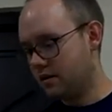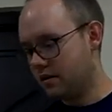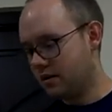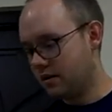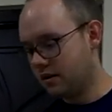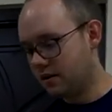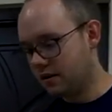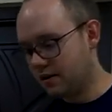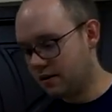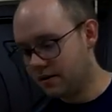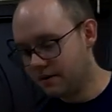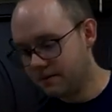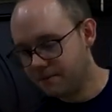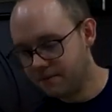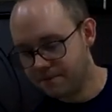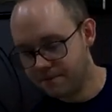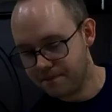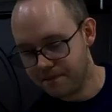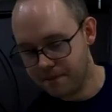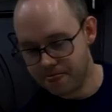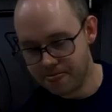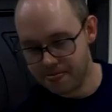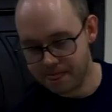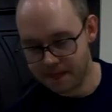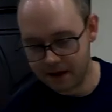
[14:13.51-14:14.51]
And
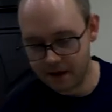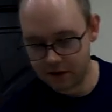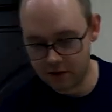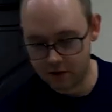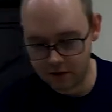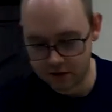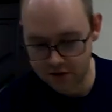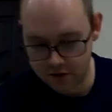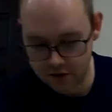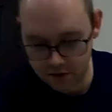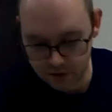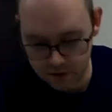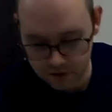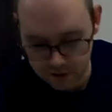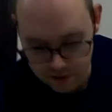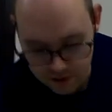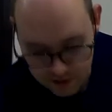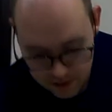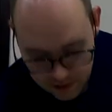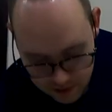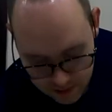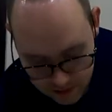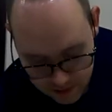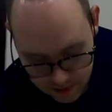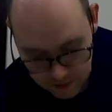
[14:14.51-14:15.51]
also
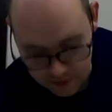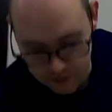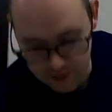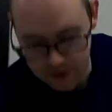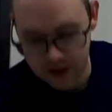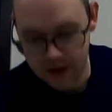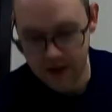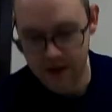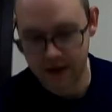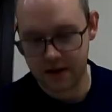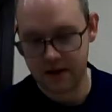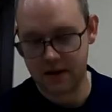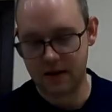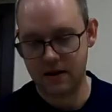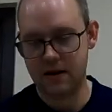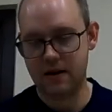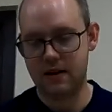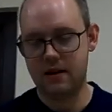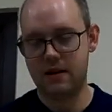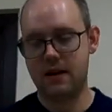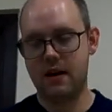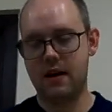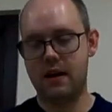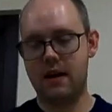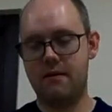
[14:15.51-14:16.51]
we
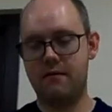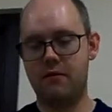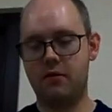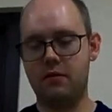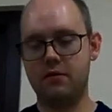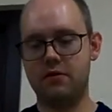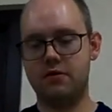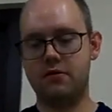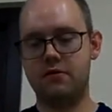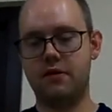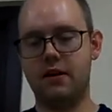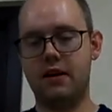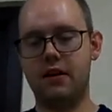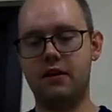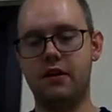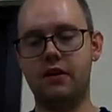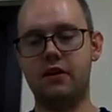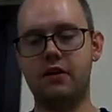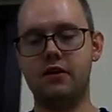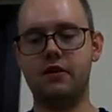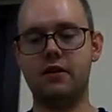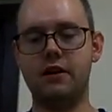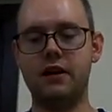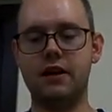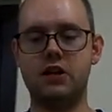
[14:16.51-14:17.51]
have also
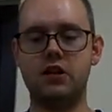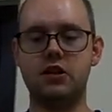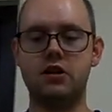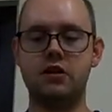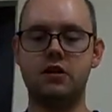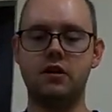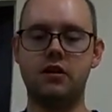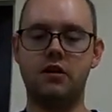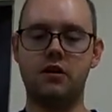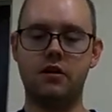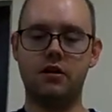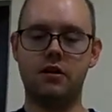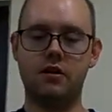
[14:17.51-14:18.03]
another collection